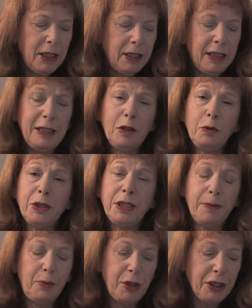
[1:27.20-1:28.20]
that it was
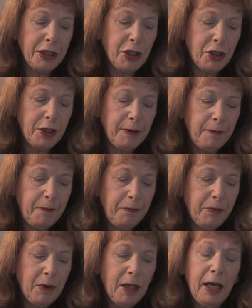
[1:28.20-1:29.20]
the British
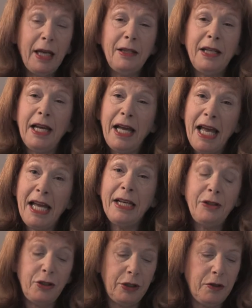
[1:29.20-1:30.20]
and their
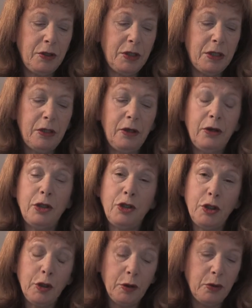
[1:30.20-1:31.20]
agents, the
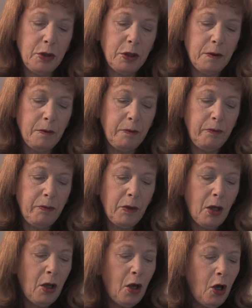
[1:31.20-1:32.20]
Jews,
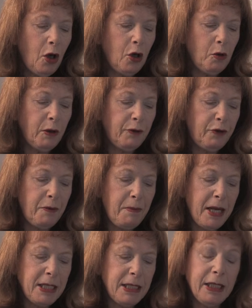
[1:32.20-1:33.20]
who were
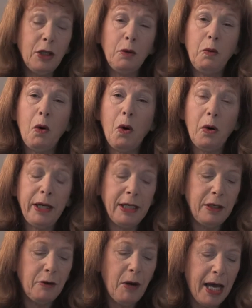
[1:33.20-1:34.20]
fomenting the war in
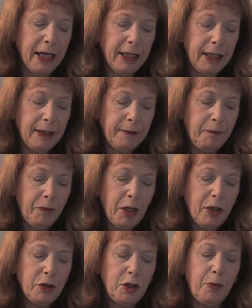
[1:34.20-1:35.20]
Iraq
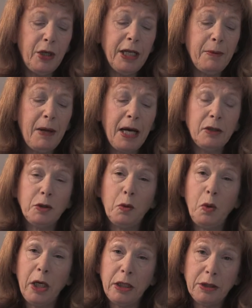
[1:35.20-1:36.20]
to bring about
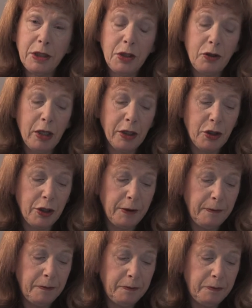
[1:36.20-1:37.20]
world destruction.